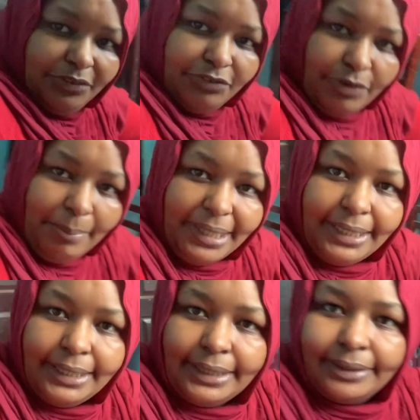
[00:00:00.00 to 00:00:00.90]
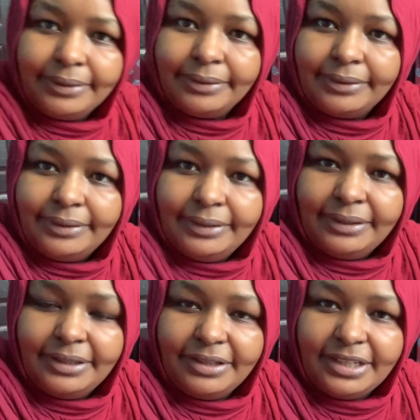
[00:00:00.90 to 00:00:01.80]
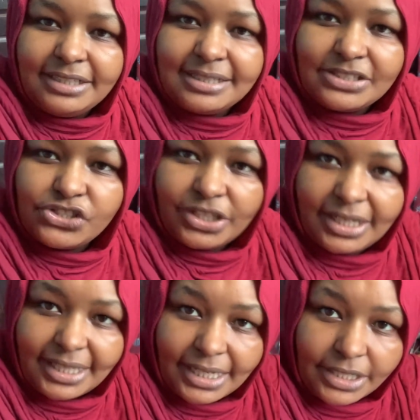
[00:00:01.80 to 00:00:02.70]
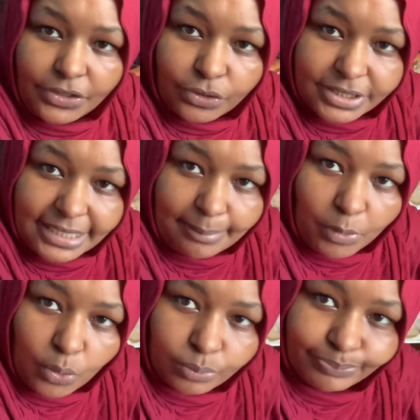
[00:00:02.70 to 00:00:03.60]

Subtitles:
for me. Then there's a chair there, no table.